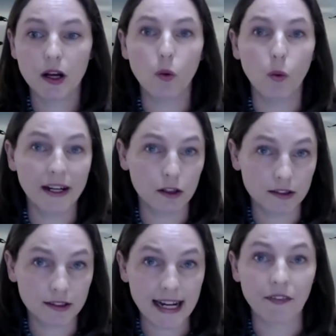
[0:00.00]
winnows
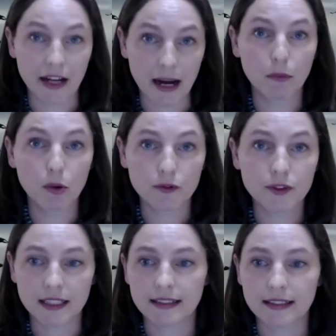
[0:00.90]
down the number of
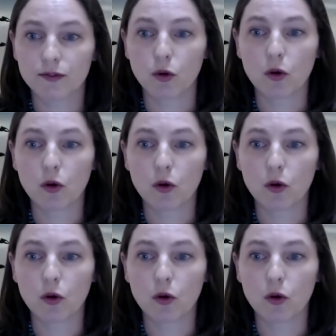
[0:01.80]
successful